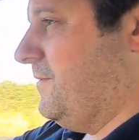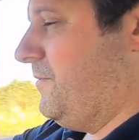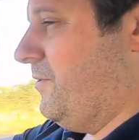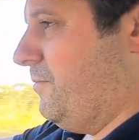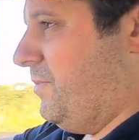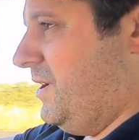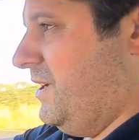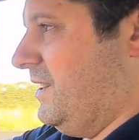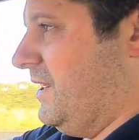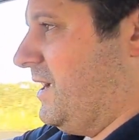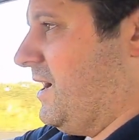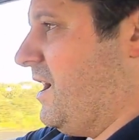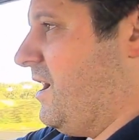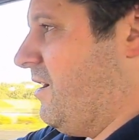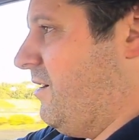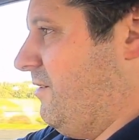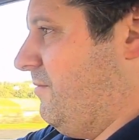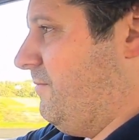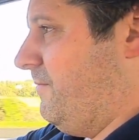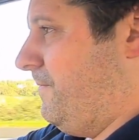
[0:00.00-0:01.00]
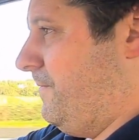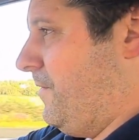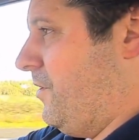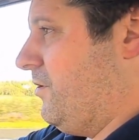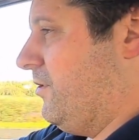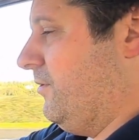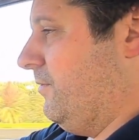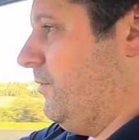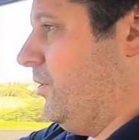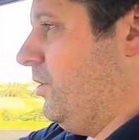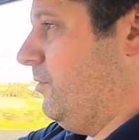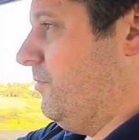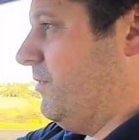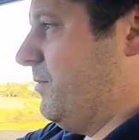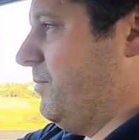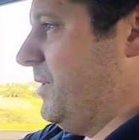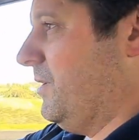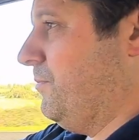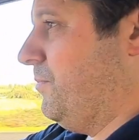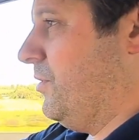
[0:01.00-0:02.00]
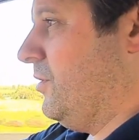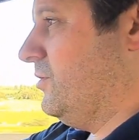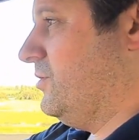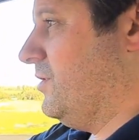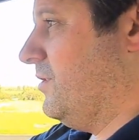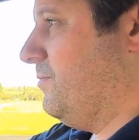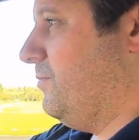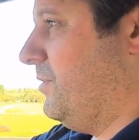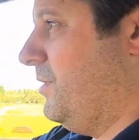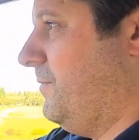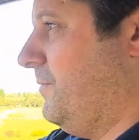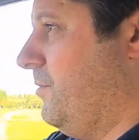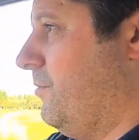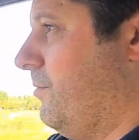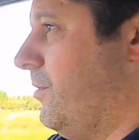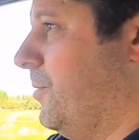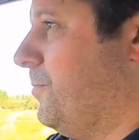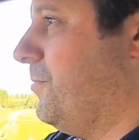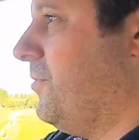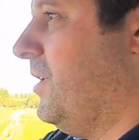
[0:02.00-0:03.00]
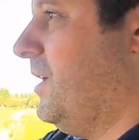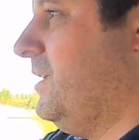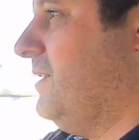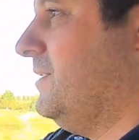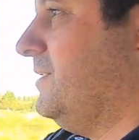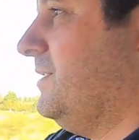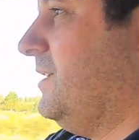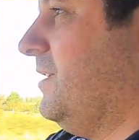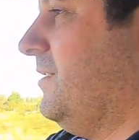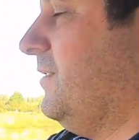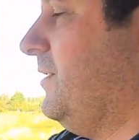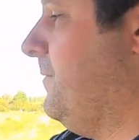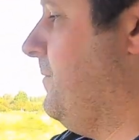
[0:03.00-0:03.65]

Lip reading: If you're buying the car, first of all, it was a big purchase, but if you were upgrading to these